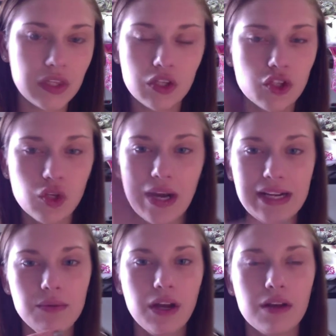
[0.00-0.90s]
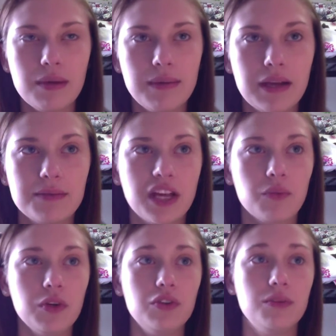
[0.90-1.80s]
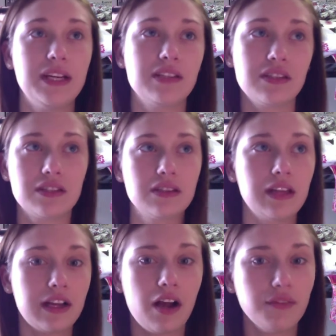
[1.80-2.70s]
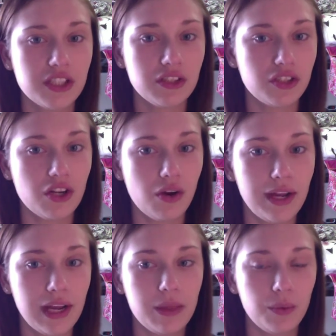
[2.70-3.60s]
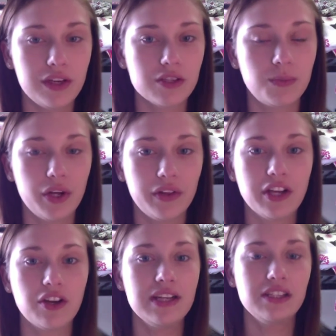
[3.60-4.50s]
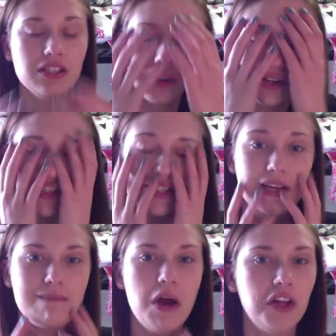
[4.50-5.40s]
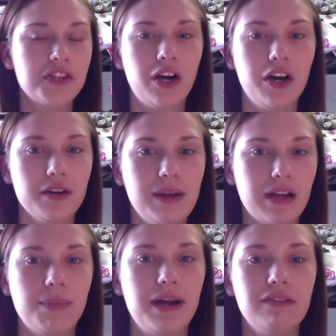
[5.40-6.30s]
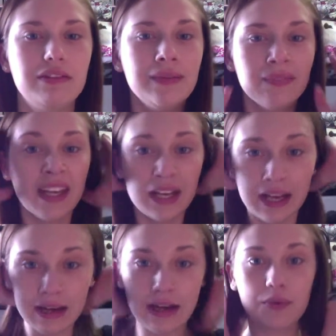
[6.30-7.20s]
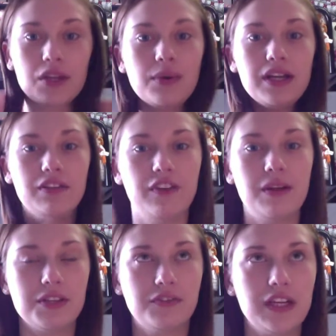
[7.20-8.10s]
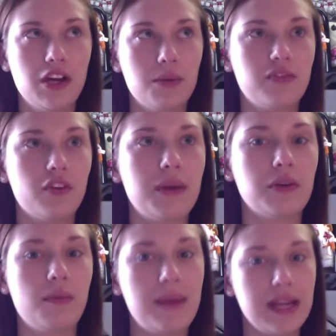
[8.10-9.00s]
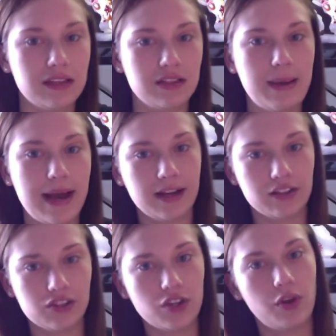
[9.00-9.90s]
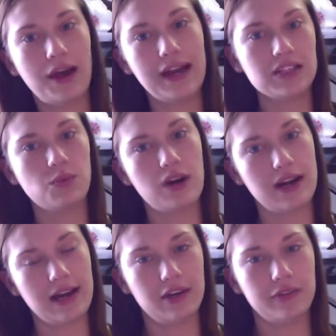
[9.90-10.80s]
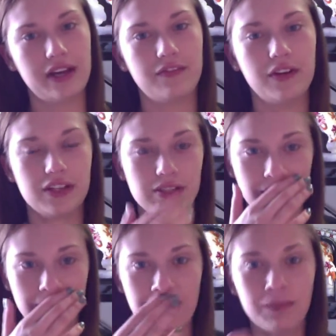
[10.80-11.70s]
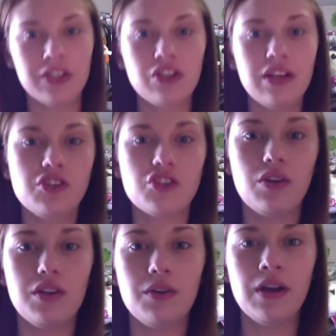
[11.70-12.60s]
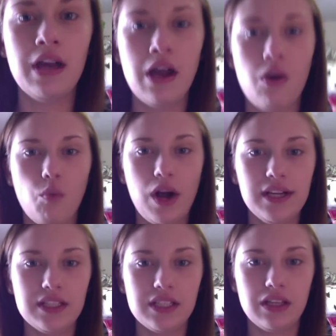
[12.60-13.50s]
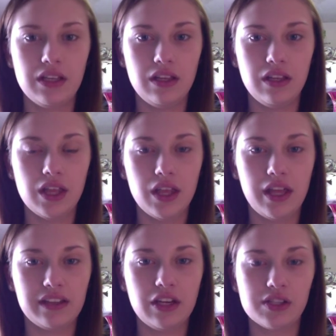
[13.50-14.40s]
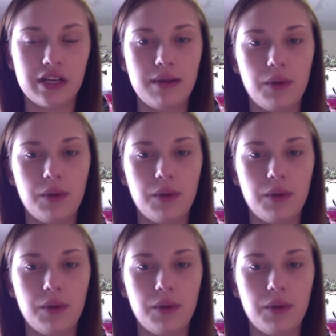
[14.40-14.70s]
So I didn't want all my makeup to get ruined because it's like obviously snowing and the wind is blowing like crazy, so it just like melts all your makeup off. And I really wanted to film this video before my roommate gets back, so that is why I only have foundation on. Okay, I'm going to try and show you what like the outside of my